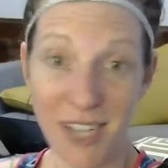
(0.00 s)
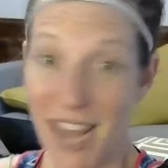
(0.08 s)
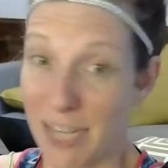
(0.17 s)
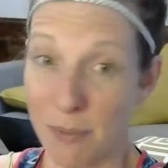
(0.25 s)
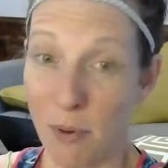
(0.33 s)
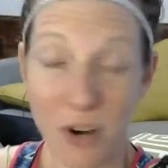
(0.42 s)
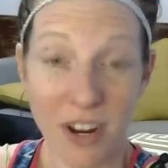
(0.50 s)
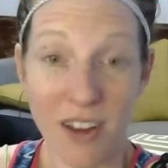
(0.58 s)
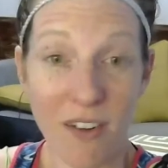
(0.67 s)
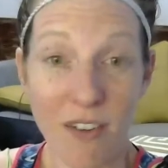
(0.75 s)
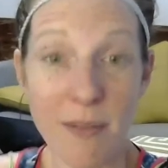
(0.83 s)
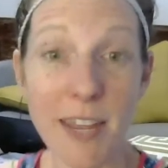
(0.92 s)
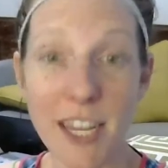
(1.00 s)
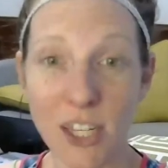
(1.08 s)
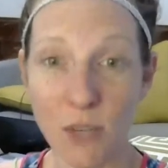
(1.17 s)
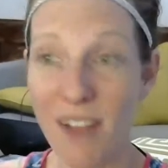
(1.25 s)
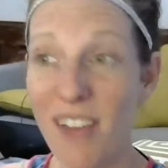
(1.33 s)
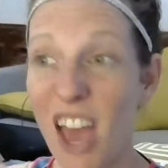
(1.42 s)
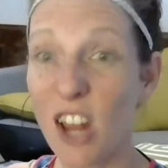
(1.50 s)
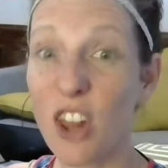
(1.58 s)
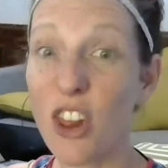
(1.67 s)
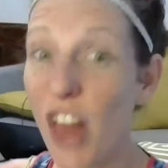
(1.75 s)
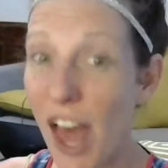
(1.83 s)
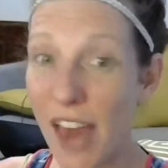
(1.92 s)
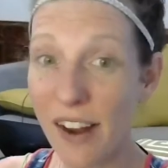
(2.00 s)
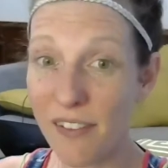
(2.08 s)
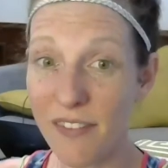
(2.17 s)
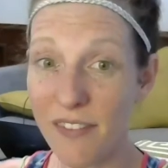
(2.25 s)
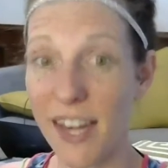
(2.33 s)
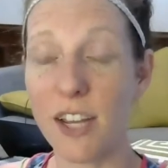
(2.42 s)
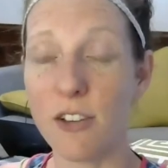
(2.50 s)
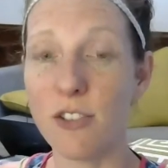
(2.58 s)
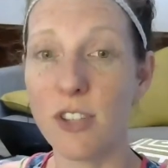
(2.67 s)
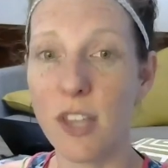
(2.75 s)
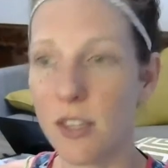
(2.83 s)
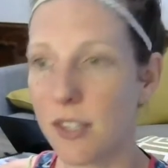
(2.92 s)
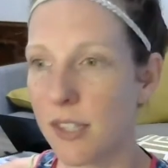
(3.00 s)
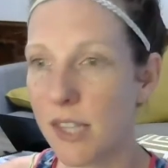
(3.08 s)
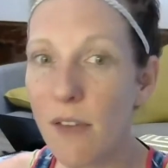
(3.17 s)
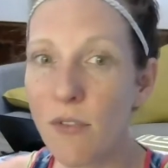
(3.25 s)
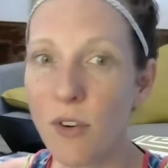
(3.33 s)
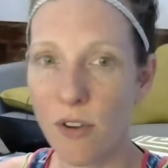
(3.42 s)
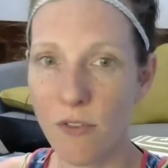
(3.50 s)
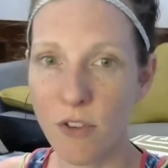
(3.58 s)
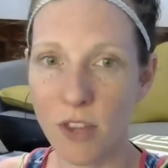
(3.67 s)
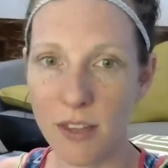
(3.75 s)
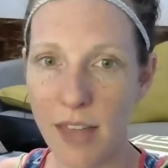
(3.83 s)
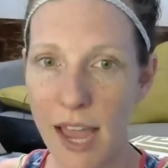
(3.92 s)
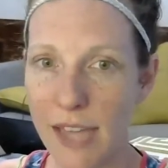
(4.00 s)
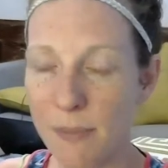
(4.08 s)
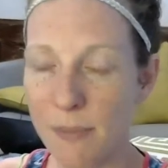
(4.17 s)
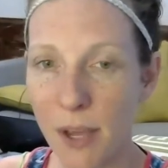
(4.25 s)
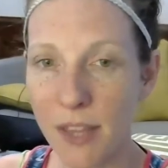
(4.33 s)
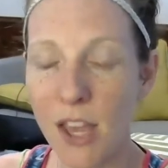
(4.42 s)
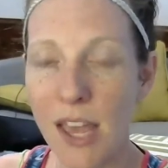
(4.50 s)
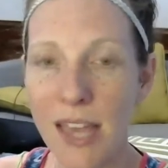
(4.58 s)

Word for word: has been working for me. So I've had a lot of videos, several over the last month,